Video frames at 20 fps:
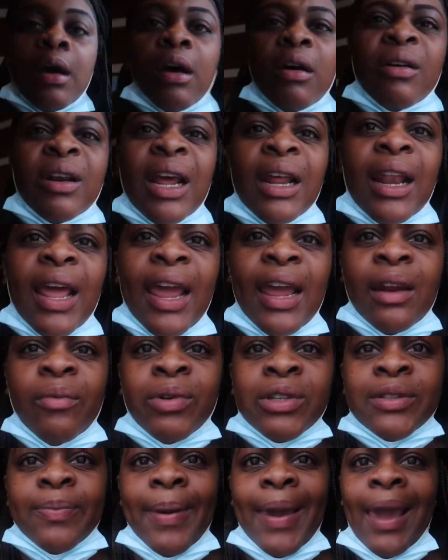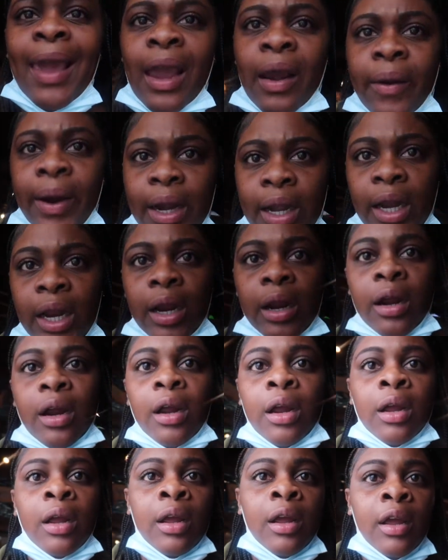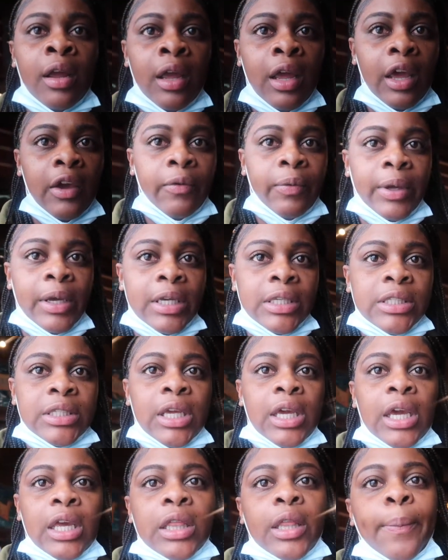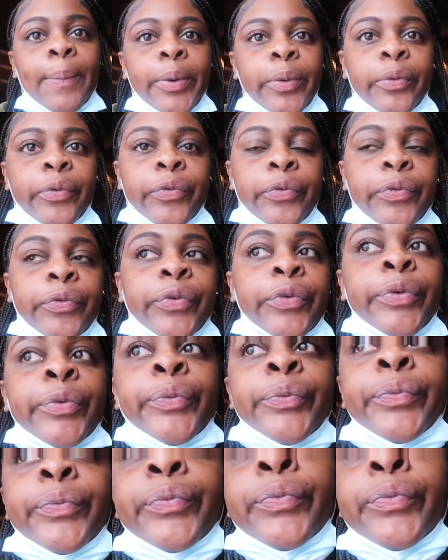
Oh, that light—it was bad right there. Then we can sit at the booth.